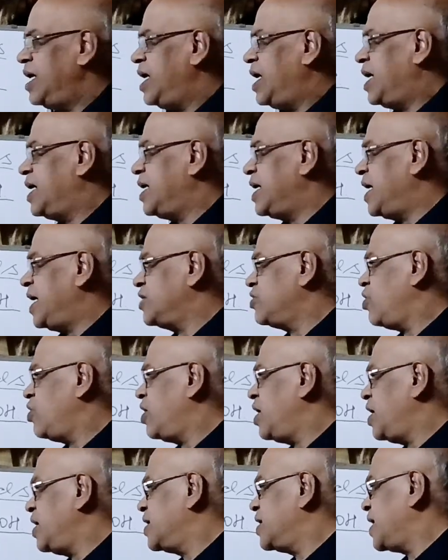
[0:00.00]
And
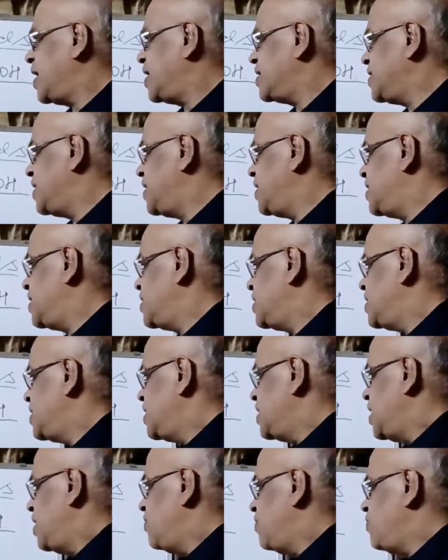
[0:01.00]
ethanoic acid
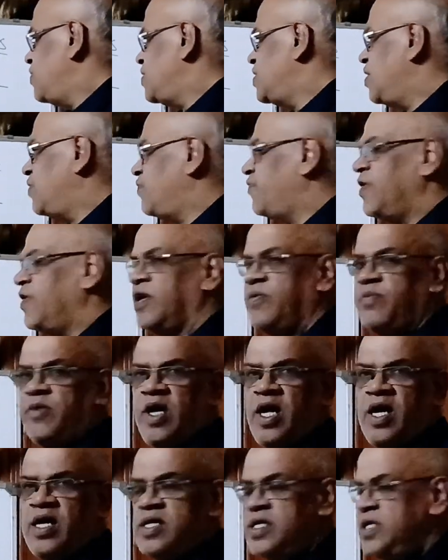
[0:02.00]
with the
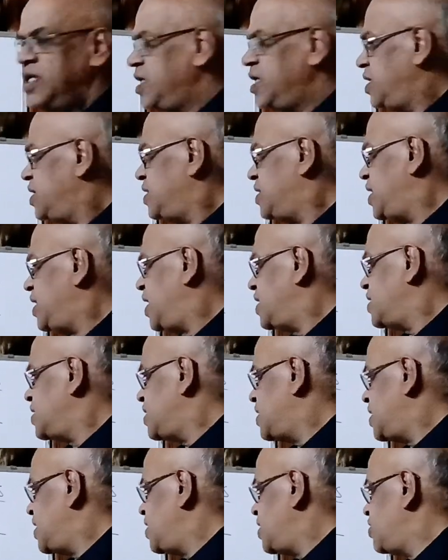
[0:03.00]
formula
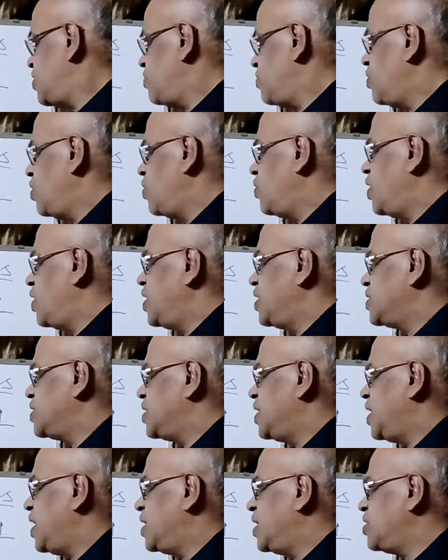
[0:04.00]
CH3COOH.
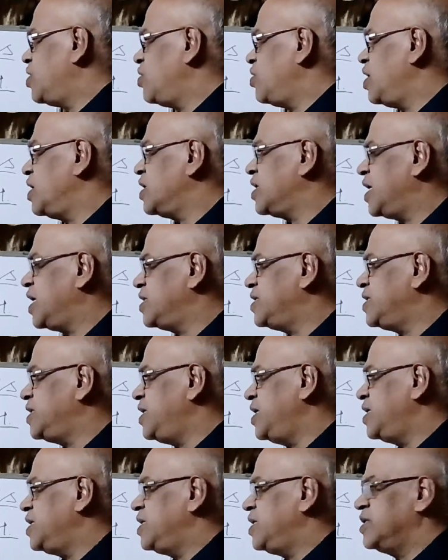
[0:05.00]
Ethanoic acid
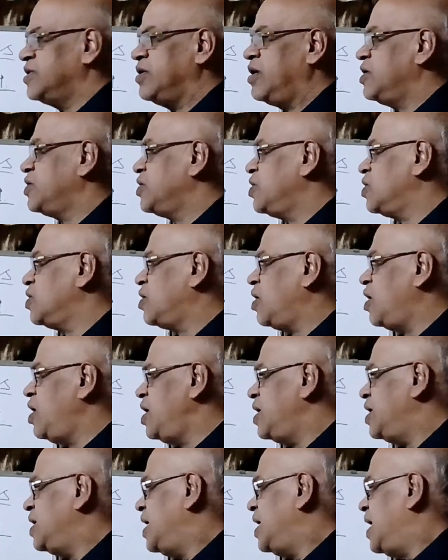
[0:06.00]
is also called
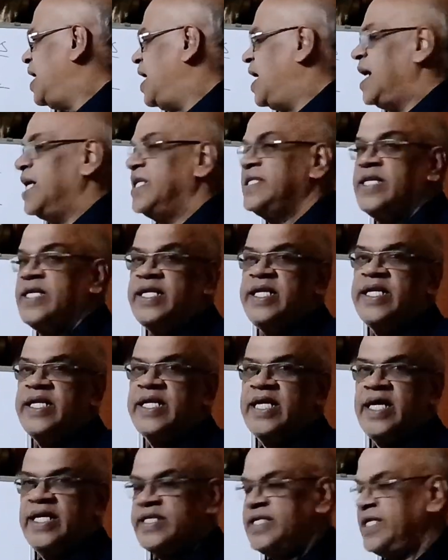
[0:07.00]
acetic
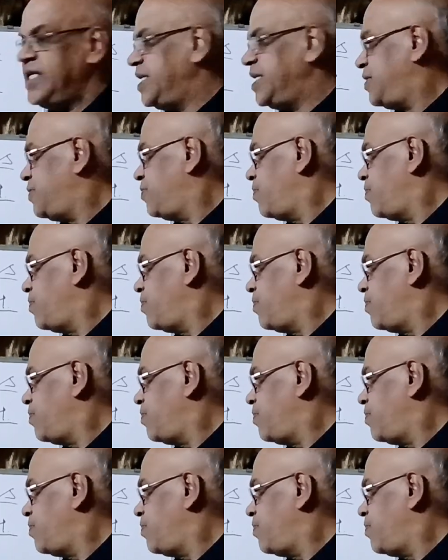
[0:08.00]
acid.